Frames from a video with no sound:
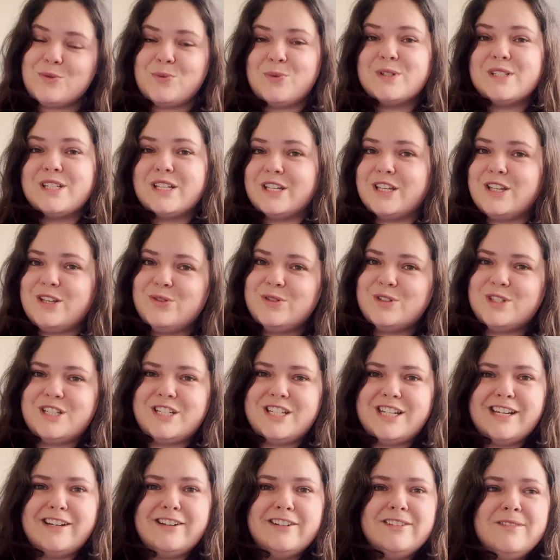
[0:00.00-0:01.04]
was a huge
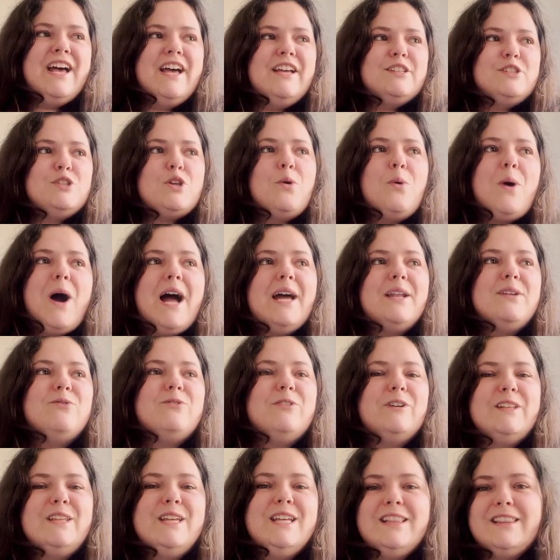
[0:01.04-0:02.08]
deal. So I'd
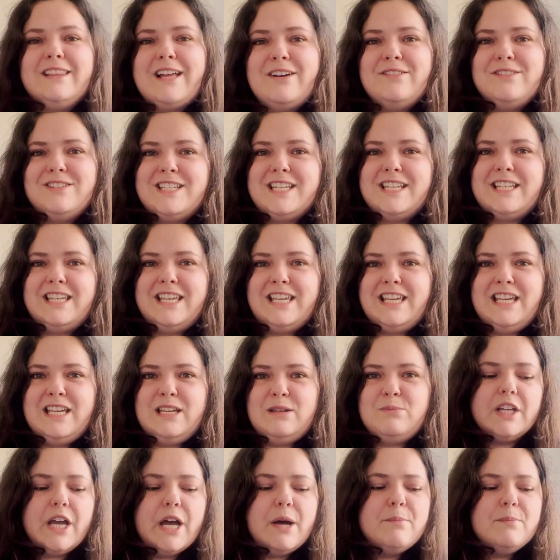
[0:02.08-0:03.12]
really love to
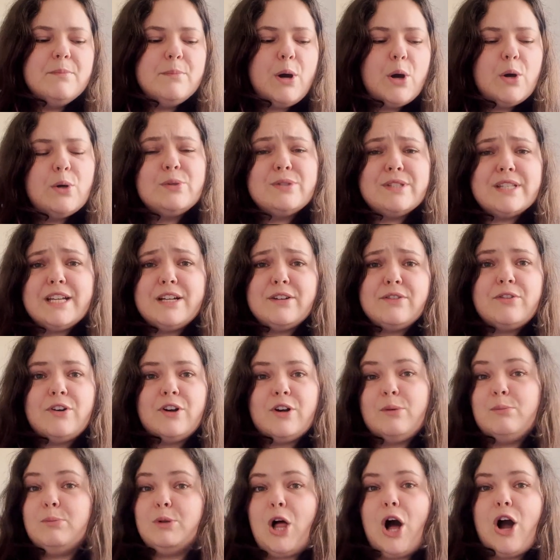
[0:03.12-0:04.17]
keep composing for
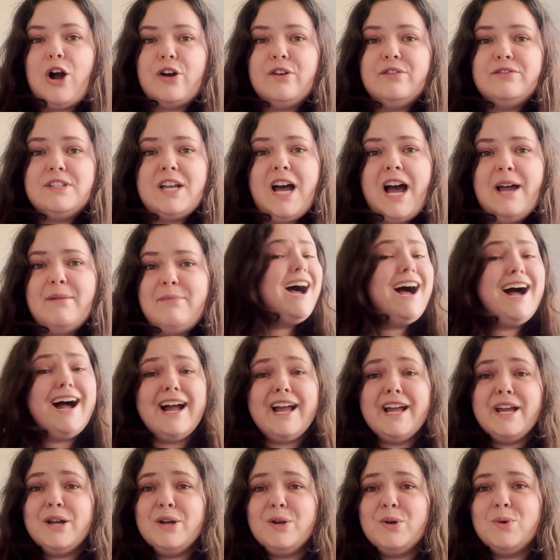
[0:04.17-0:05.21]
a block of time.
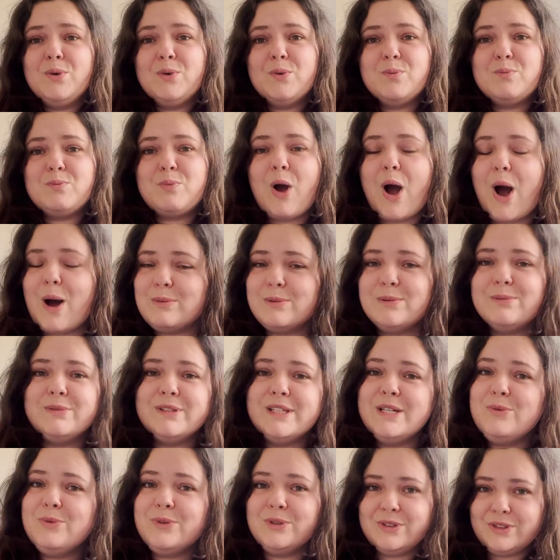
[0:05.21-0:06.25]
I
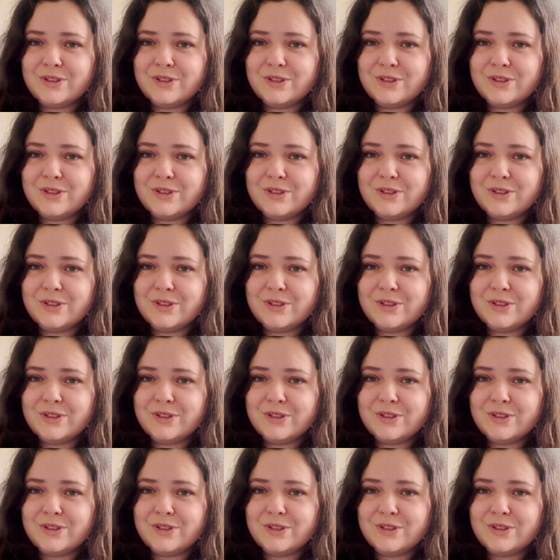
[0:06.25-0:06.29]
probably will